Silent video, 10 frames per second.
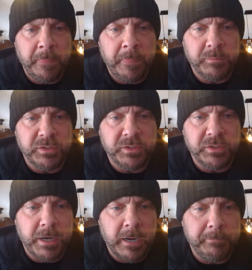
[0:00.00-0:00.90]
I'm just going
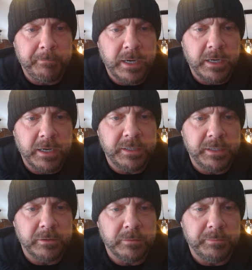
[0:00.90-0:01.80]
to pop around here a
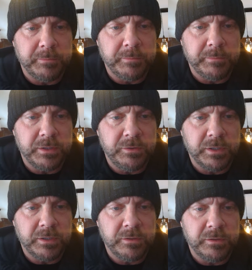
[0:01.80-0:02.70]
little bit so that you
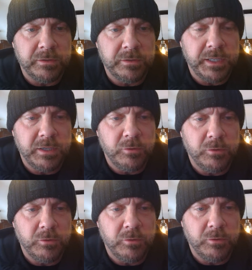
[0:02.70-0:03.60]
can see
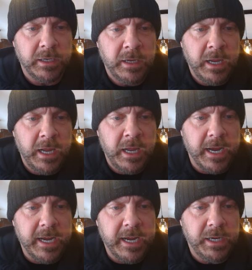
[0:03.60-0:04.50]
quickly. And I
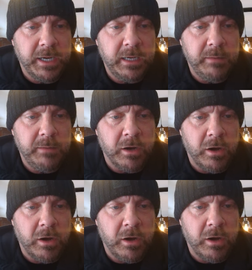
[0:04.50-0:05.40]
am going to email
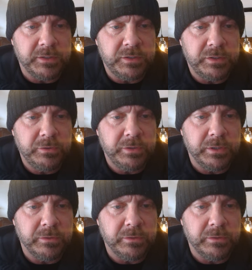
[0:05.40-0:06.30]
all of these to
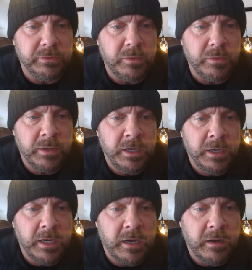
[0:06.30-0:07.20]
you, so
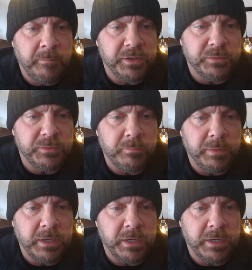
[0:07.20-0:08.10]
this won't
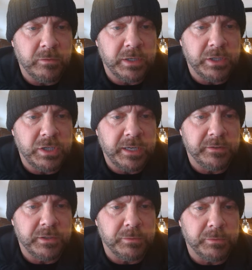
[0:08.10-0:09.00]
be your only chance
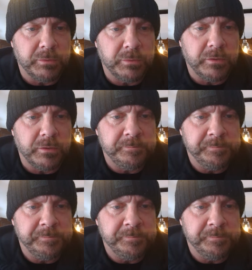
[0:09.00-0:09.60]
to review.